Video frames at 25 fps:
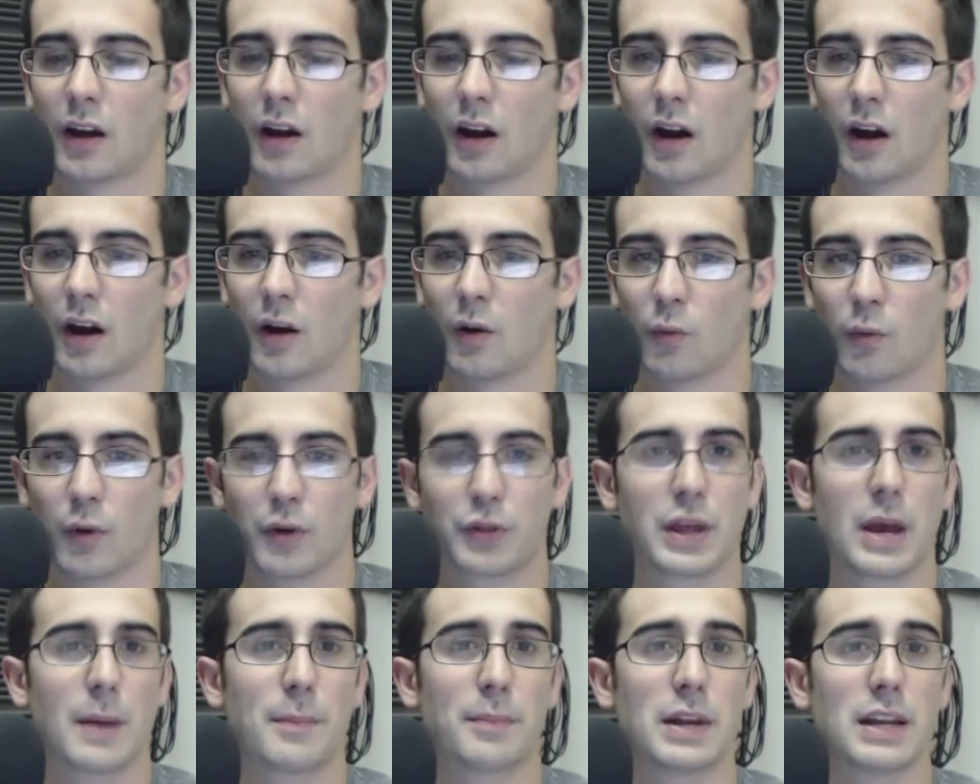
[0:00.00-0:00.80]

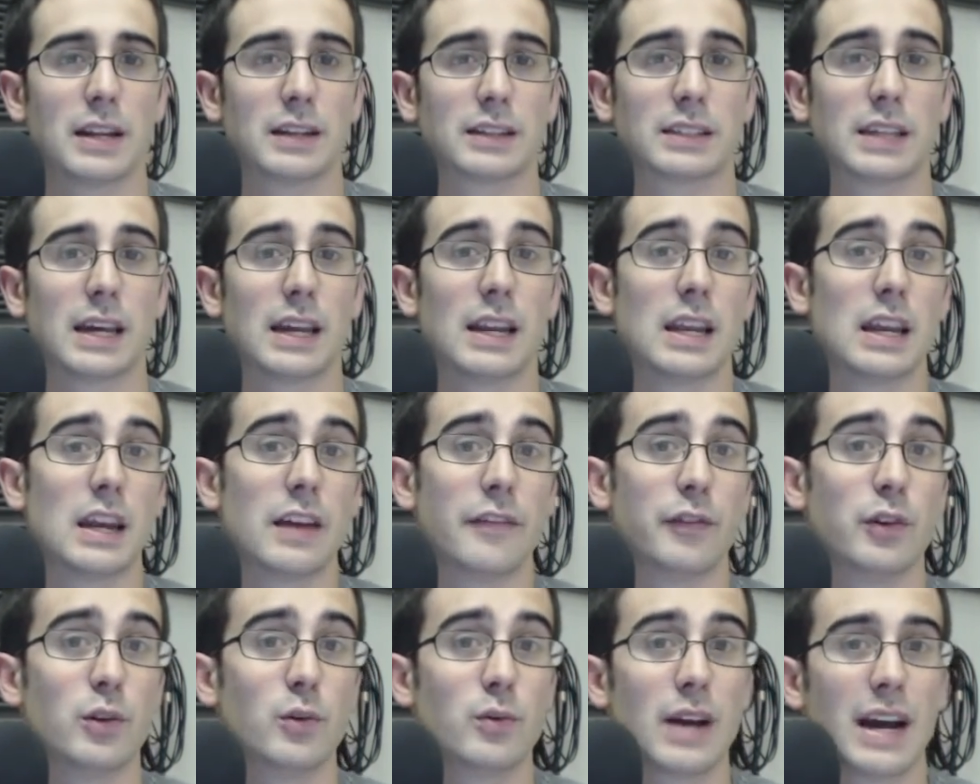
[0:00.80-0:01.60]
With that being said,
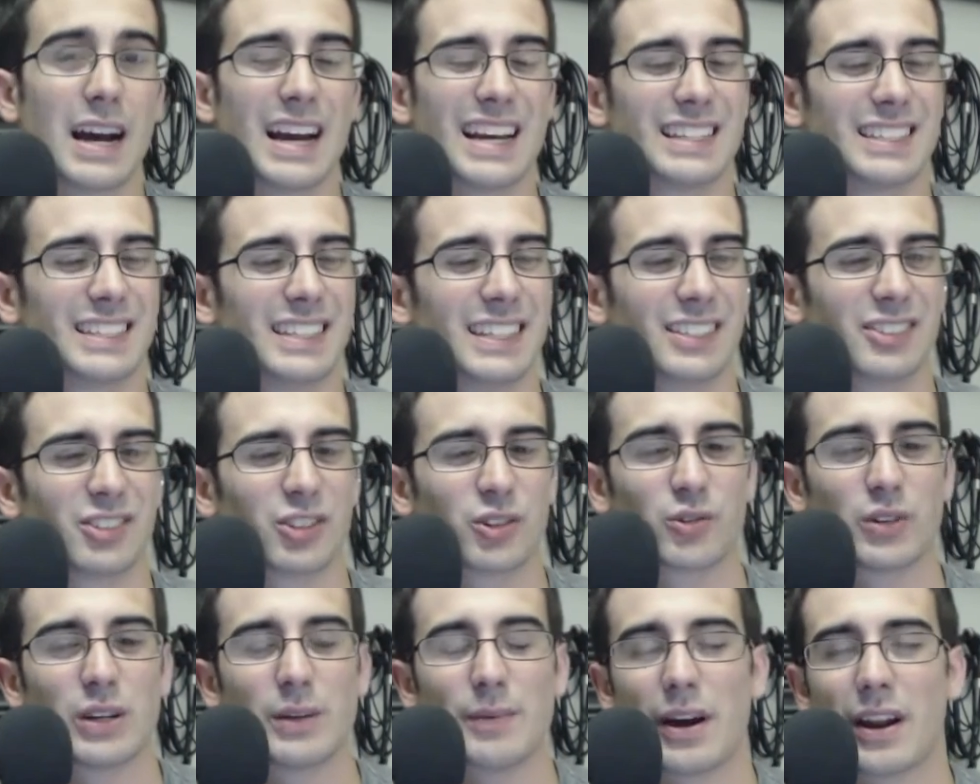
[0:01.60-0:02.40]
if you guys
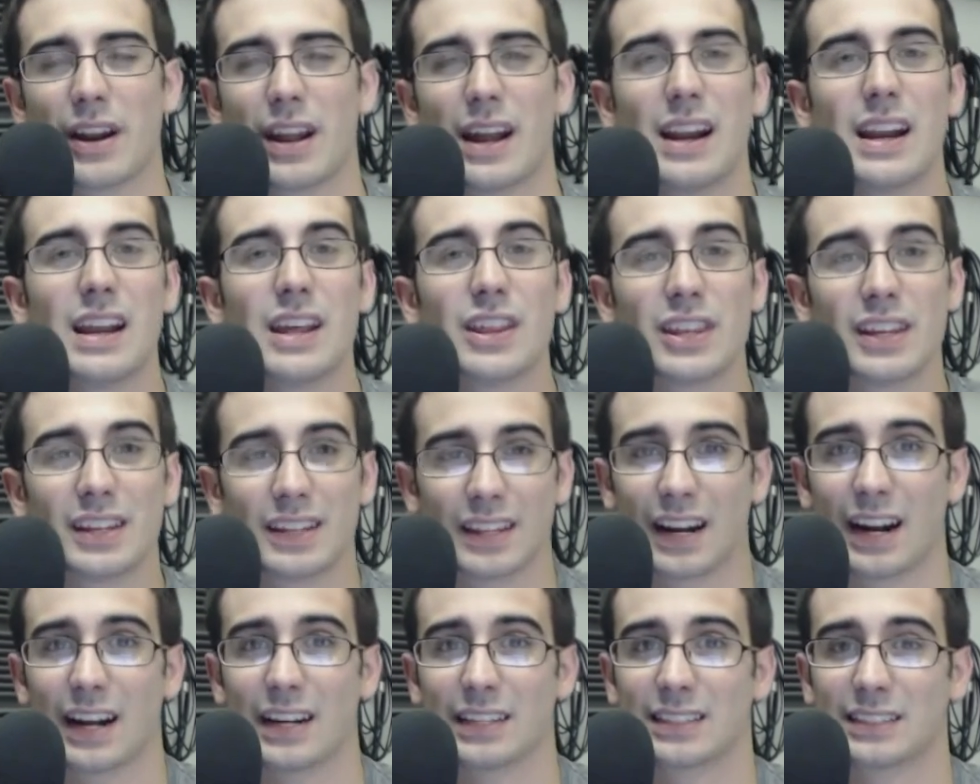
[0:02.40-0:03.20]
disagree about anything
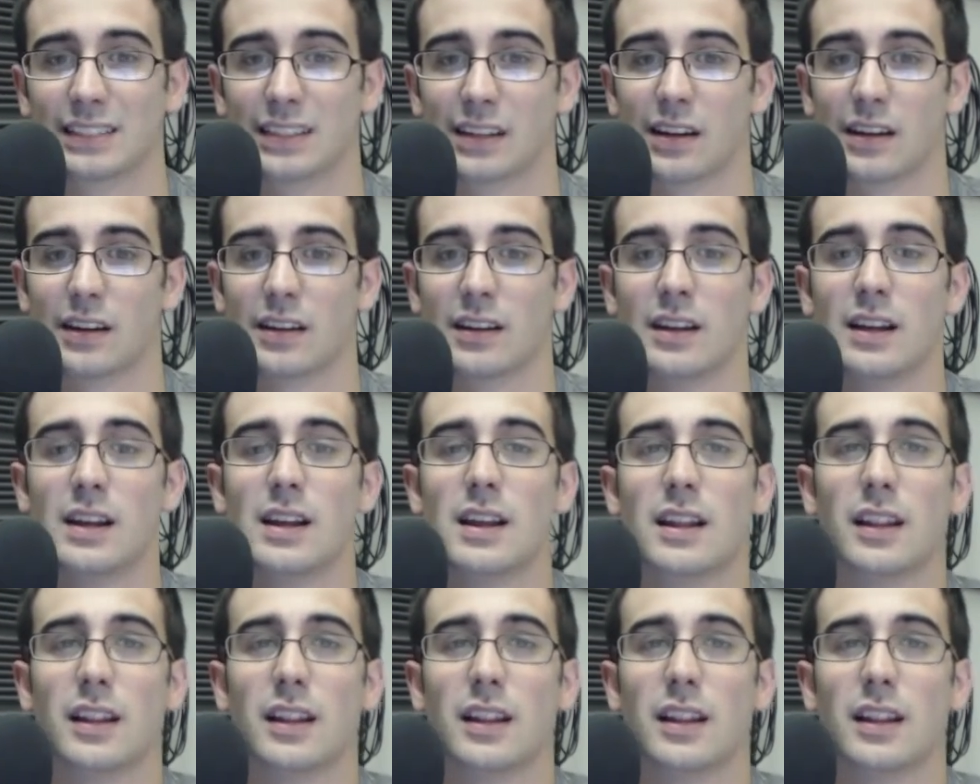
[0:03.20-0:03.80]
that I said,